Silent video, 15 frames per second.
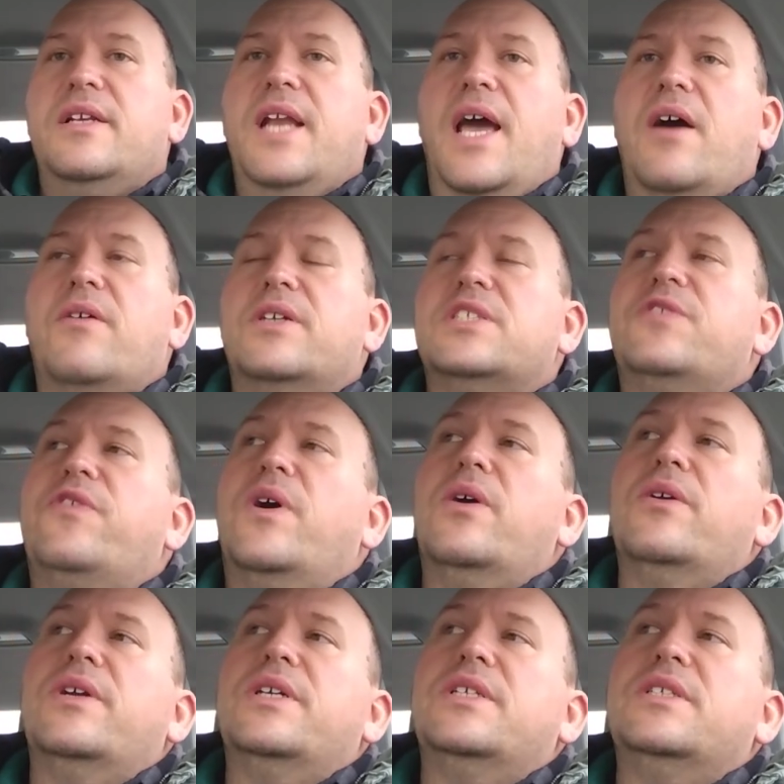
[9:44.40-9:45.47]
now as
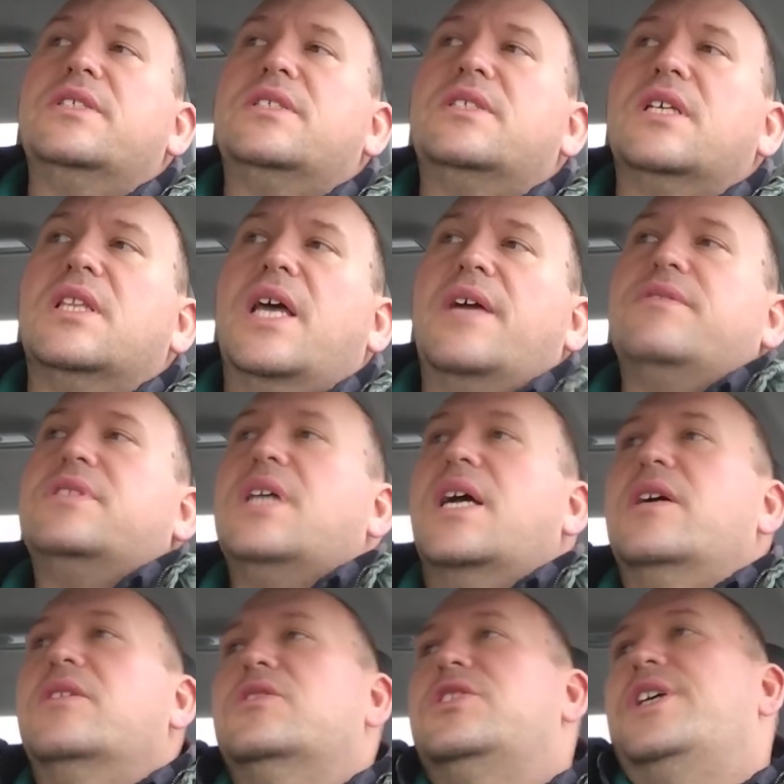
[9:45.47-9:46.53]
far as a
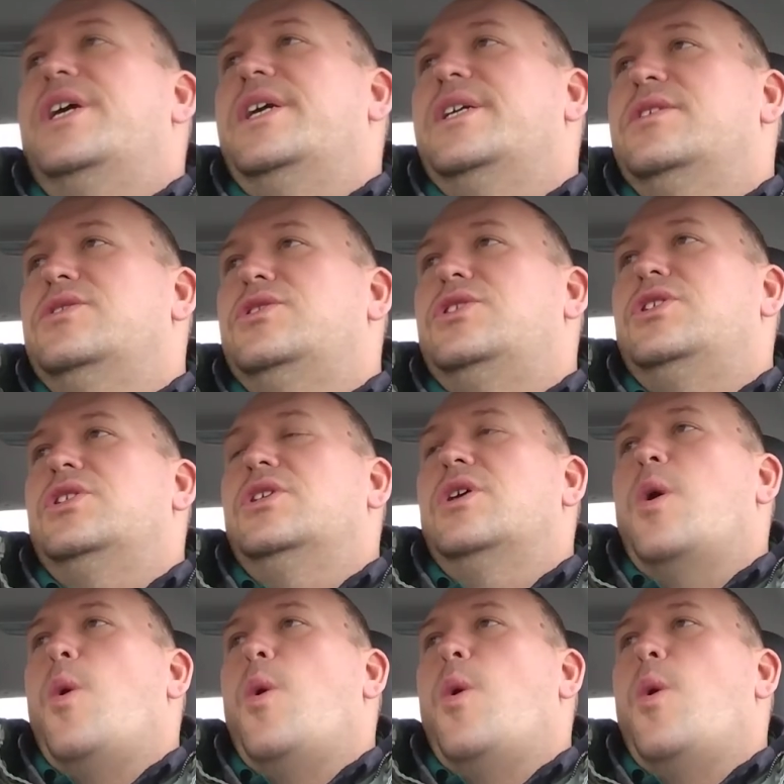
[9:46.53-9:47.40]
lifestyle change,